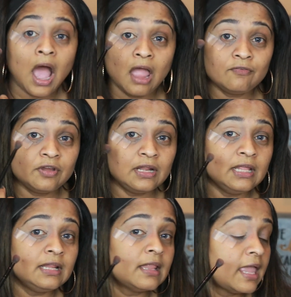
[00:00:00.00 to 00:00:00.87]
I
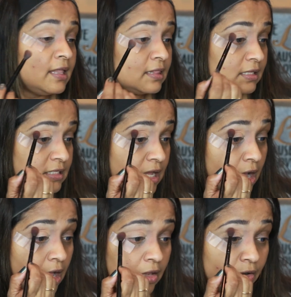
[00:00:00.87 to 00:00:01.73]
really like this
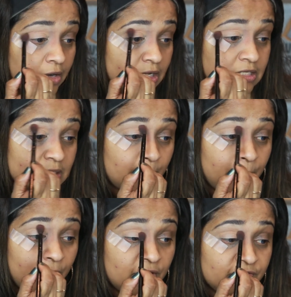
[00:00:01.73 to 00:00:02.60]
color. It's a
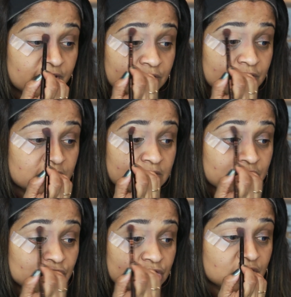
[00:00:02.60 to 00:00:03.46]
perfect
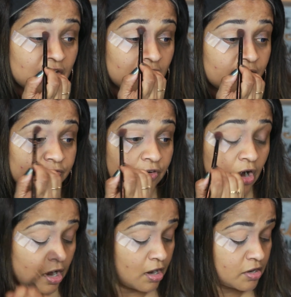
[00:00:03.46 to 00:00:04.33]
transition color
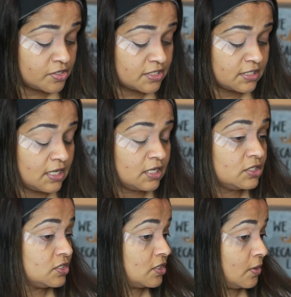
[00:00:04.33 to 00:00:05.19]
for our
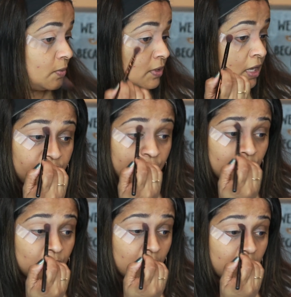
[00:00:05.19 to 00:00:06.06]
skin tone. If
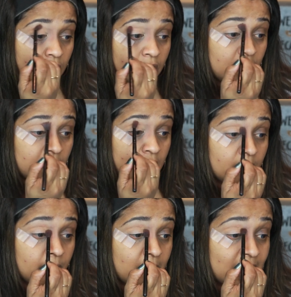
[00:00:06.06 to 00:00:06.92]
you are
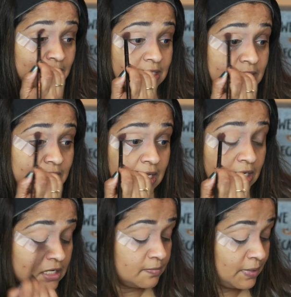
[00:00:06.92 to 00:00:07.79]
my
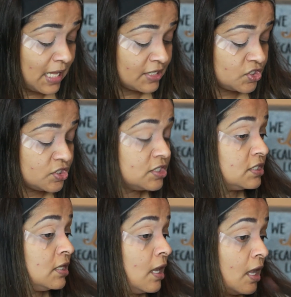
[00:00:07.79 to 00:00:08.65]
skin
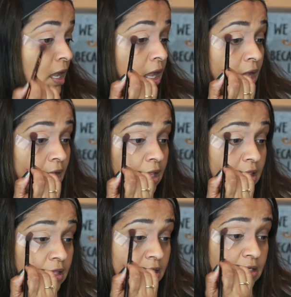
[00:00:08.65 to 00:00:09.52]
complexion,
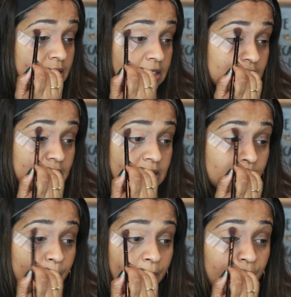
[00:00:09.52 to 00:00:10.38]
this is
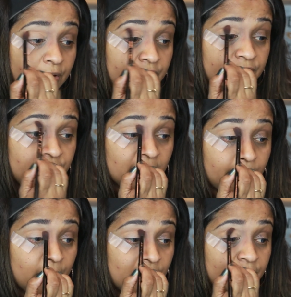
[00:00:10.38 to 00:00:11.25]
a perfect